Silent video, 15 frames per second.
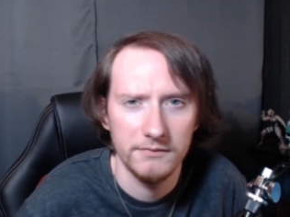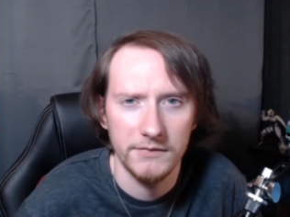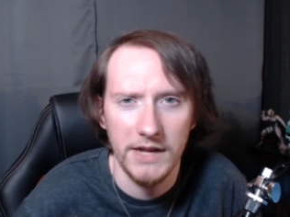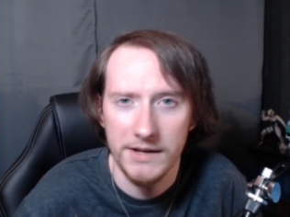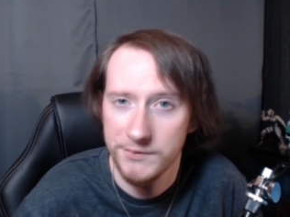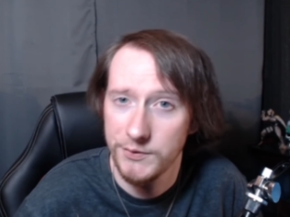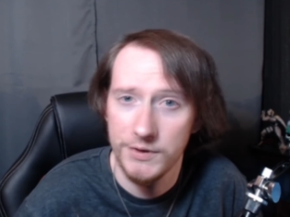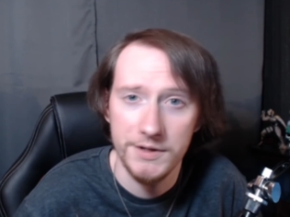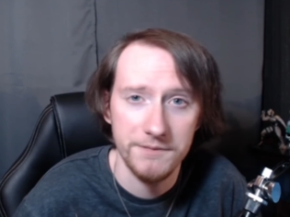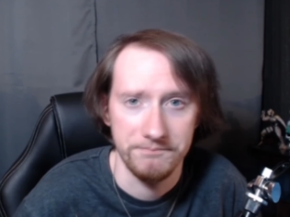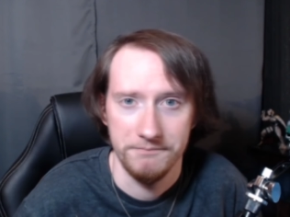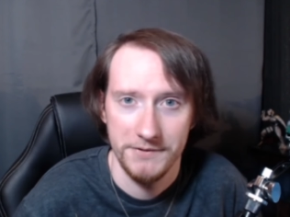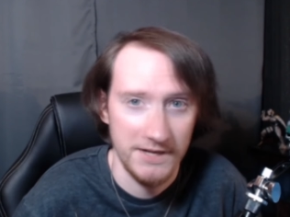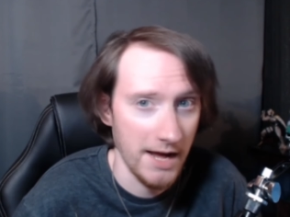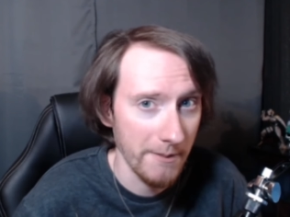Thanks for
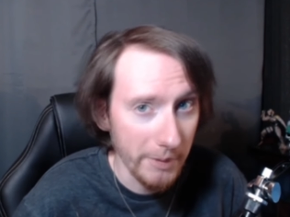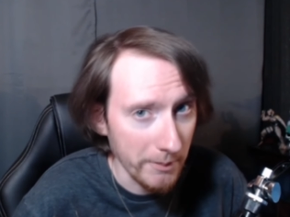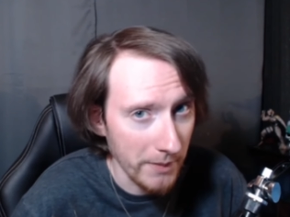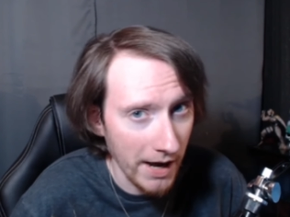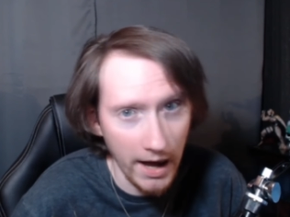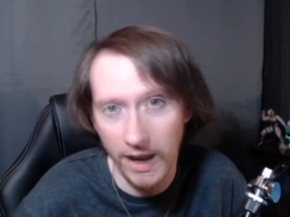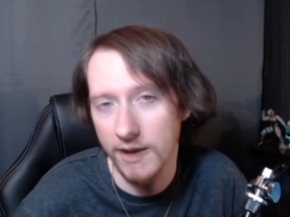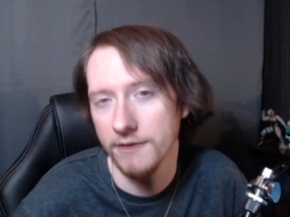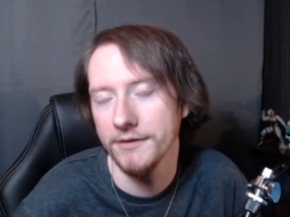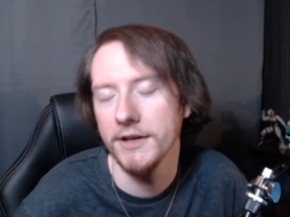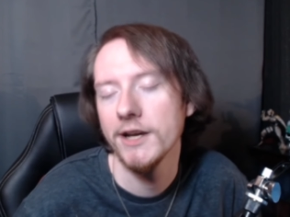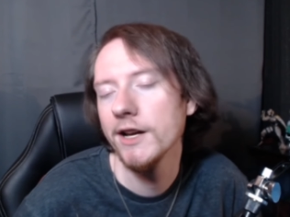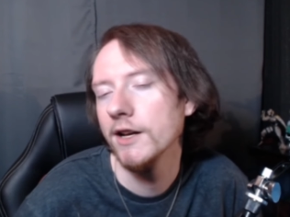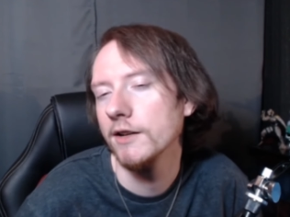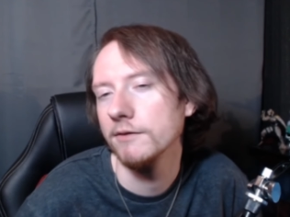stopping by,
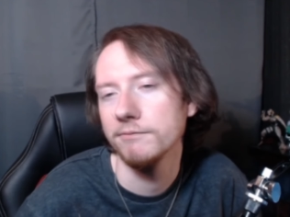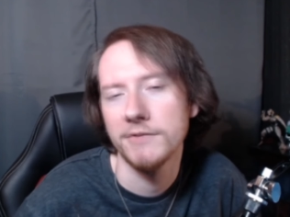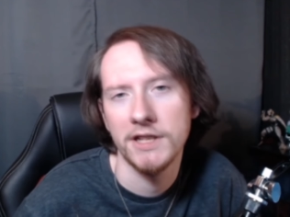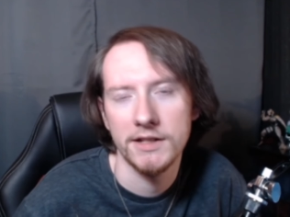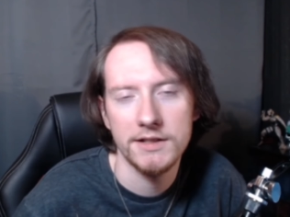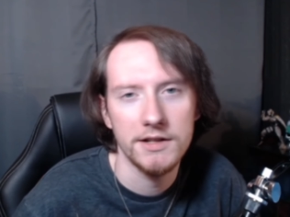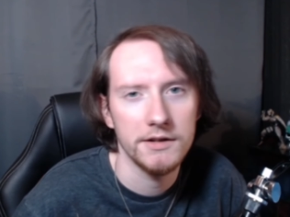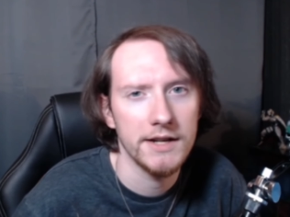and till